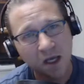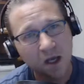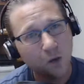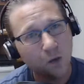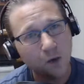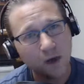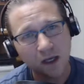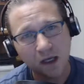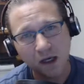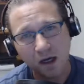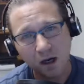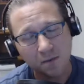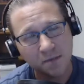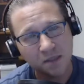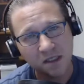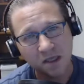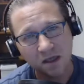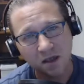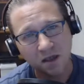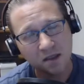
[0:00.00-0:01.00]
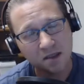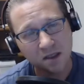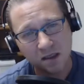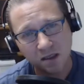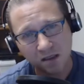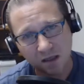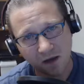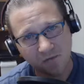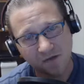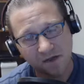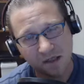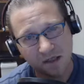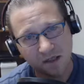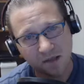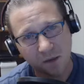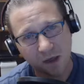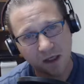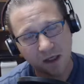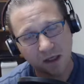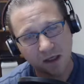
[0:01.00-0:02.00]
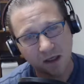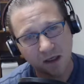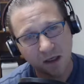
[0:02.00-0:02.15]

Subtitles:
when it comes to things like deficit spending?